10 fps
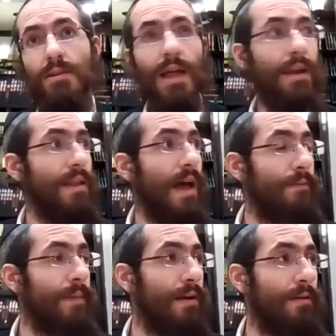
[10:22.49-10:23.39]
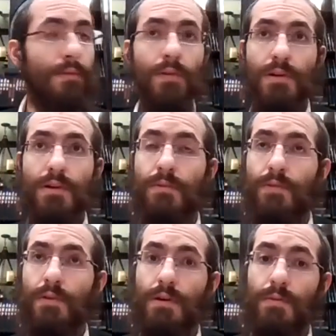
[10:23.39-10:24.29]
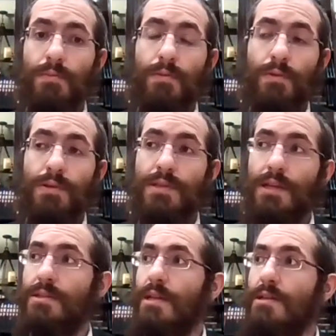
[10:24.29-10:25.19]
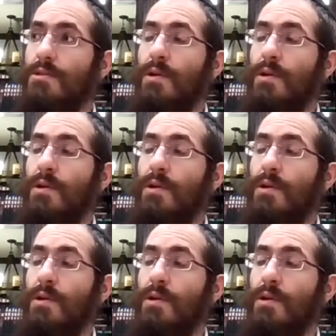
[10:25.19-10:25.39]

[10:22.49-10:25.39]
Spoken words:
You're allowed to daven Ma'ariv before sunset,